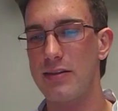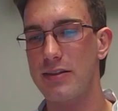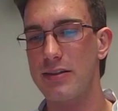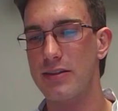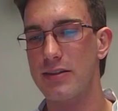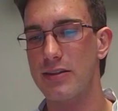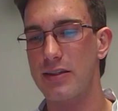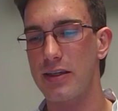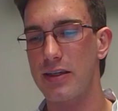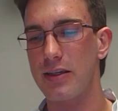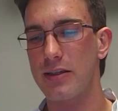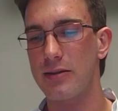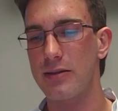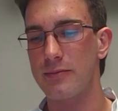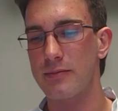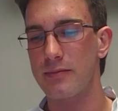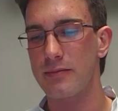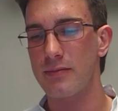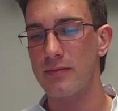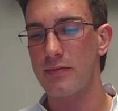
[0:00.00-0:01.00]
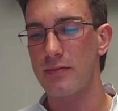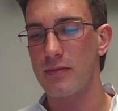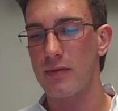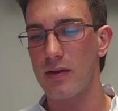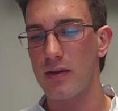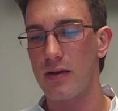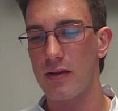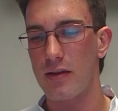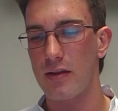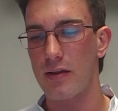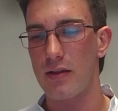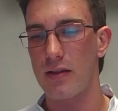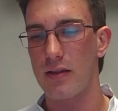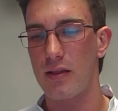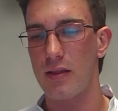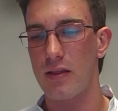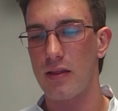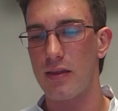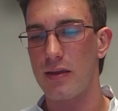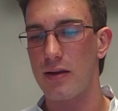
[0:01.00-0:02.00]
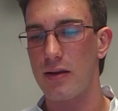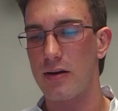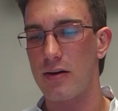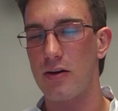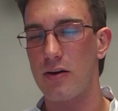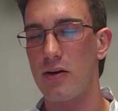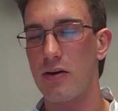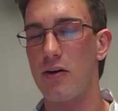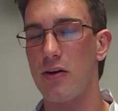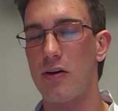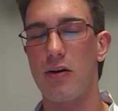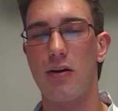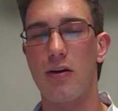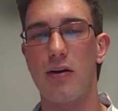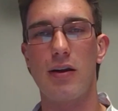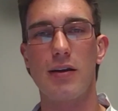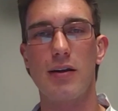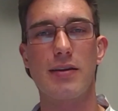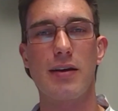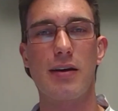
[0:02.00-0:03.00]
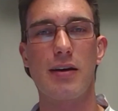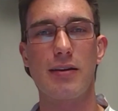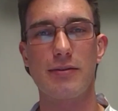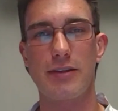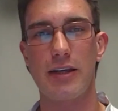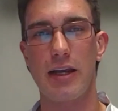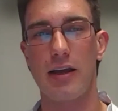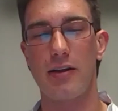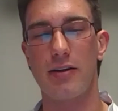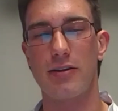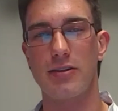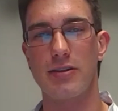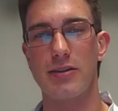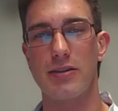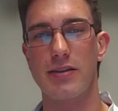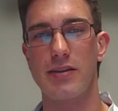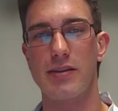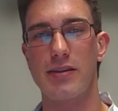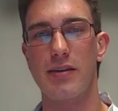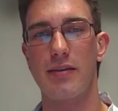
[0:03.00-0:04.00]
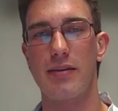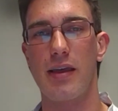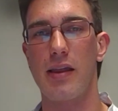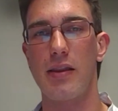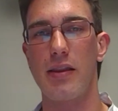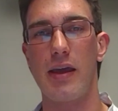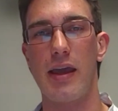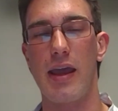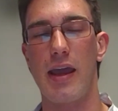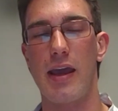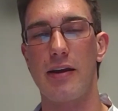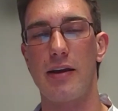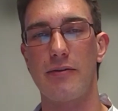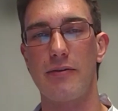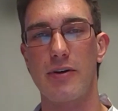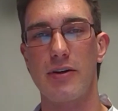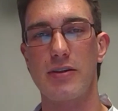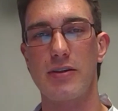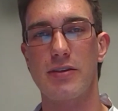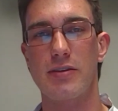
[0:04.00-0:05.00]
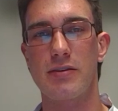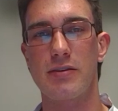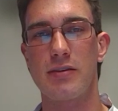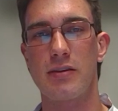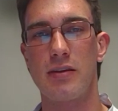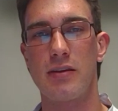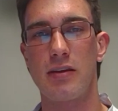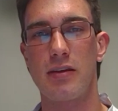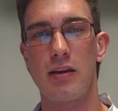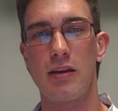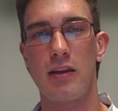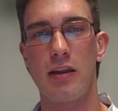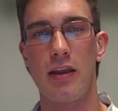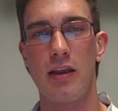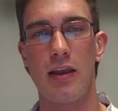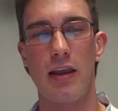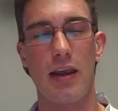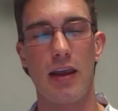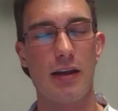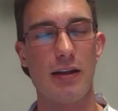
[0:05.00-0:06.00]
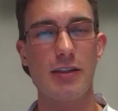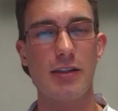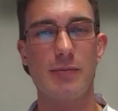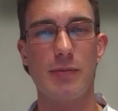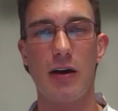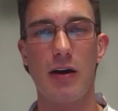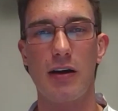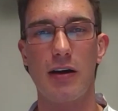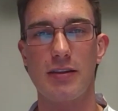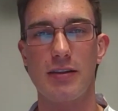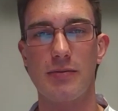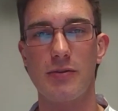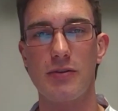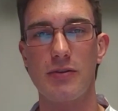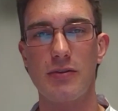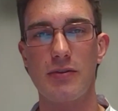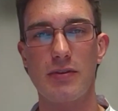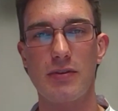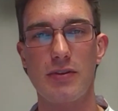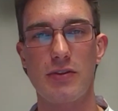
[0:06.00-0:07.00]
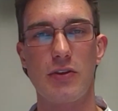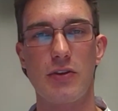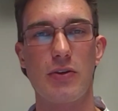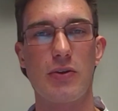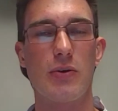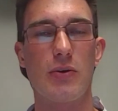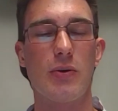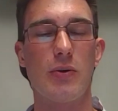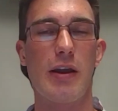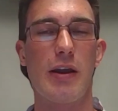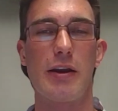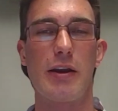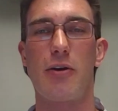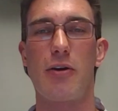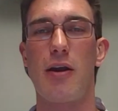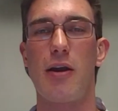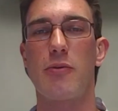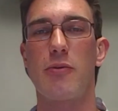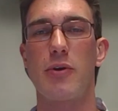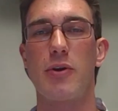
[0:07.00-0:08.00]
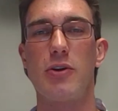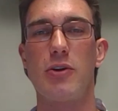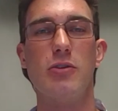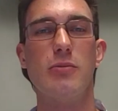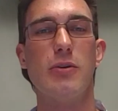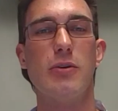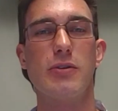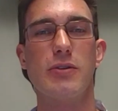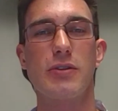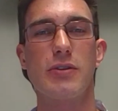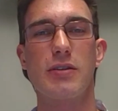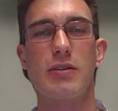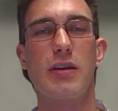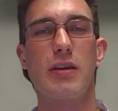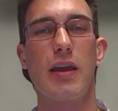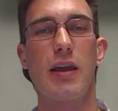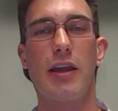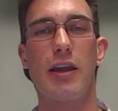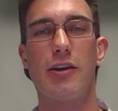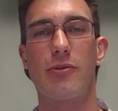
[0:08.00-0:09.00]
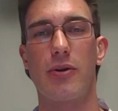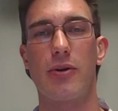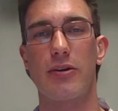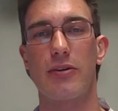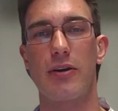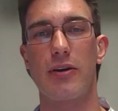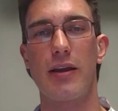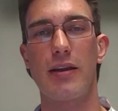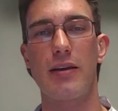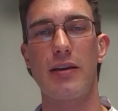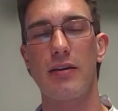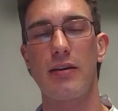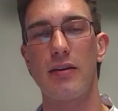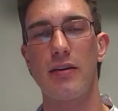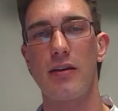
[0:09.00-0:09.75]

you can see, there are a ton of challenges that lay ahead of us. It is possible to integrate renewables into our grid,